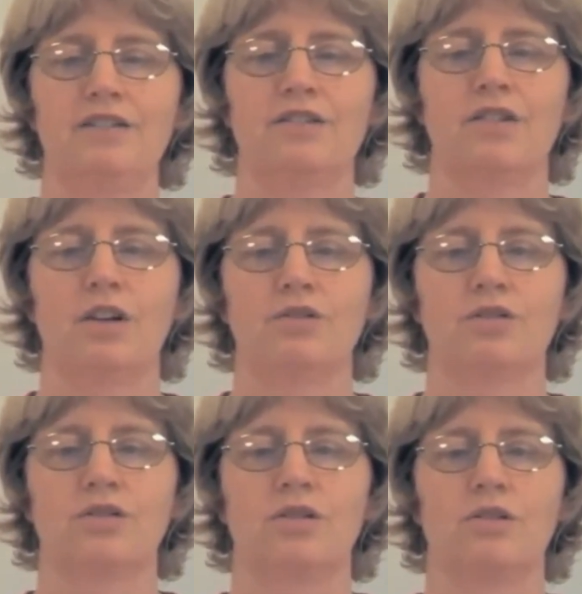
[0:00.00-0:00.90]
Again, this
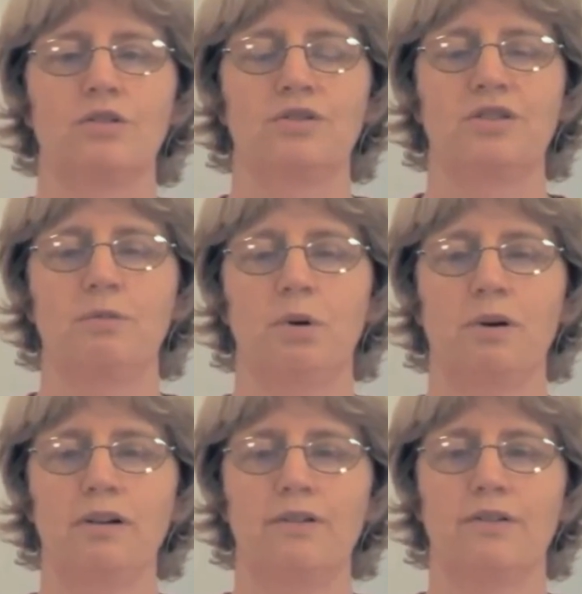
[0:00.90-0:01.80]
is Coach
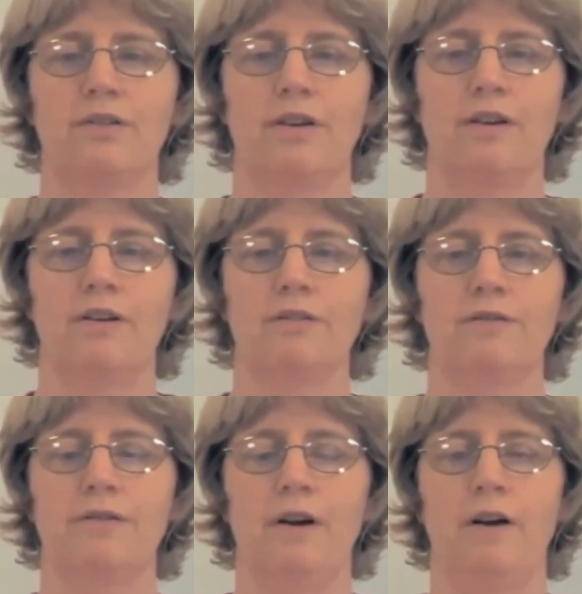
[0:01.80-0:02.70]
Lucy Morris
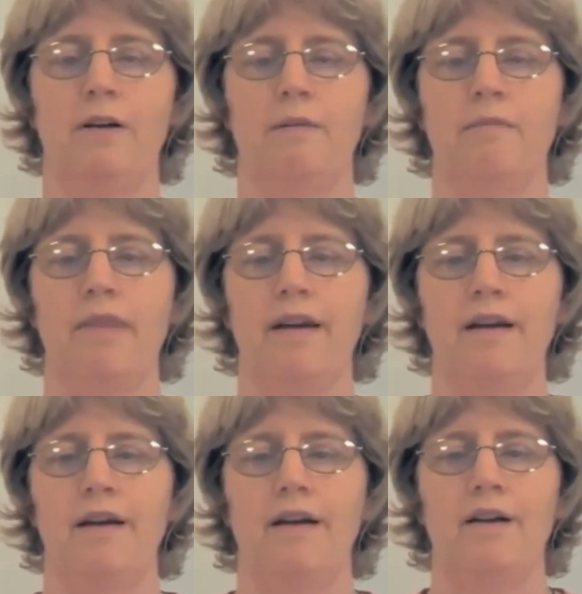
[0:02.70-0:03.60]

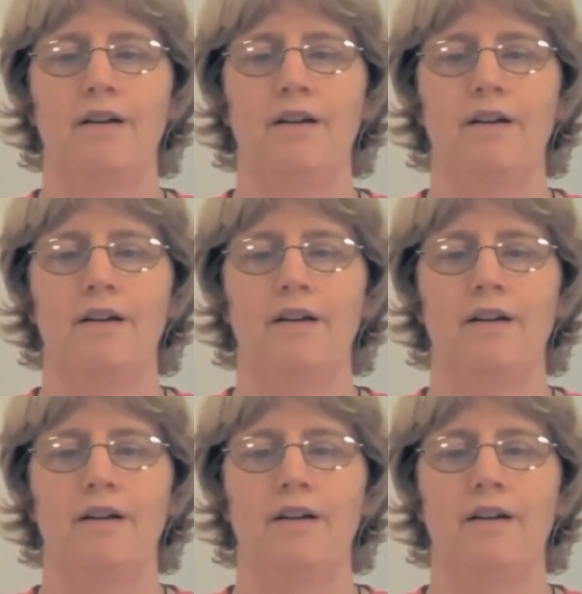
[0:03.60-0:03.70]
from